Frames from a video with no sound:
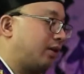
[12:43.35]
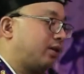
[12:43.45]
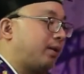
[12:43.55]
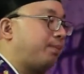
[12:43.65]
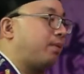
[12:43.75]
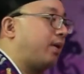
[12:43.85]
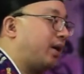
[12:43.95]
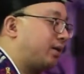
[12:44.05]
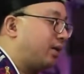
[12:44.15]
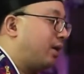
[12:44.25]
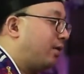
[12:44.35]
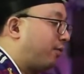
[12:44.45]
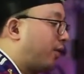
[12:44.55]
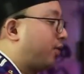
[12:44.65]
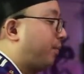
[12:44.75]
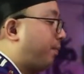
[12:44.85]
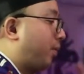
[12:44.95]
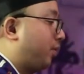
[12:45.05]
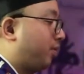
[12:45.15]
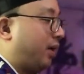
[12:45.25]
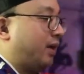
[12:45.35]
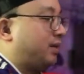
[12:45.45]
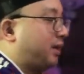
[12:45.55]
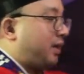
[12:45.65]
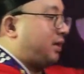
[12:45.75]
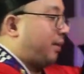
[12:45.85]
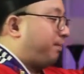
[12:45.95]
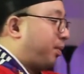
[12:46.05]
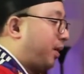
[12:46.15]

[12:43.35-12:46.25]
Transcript: The simple way is first you burn 3 incense and put